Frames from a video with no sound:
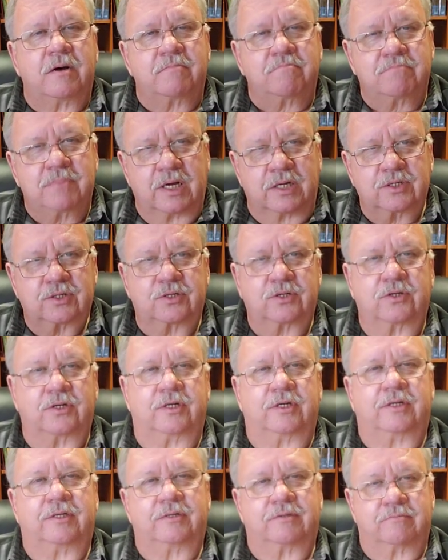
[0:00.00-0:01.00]

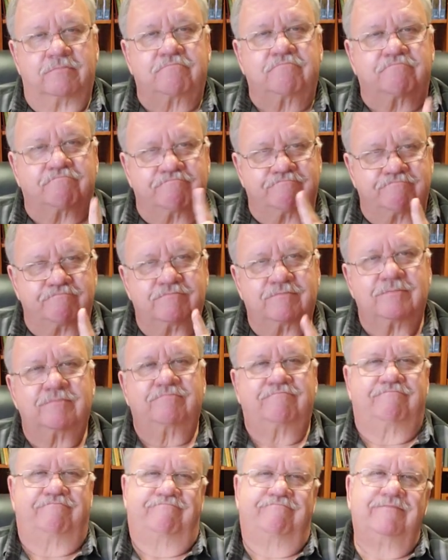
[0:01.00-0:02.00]
Mustard
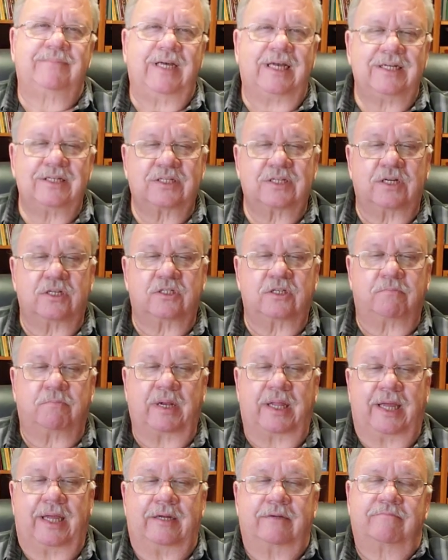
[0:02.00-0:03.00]
is such a
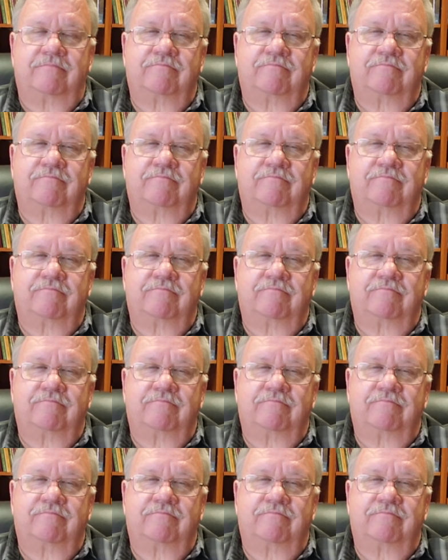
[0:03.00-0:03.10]
plant.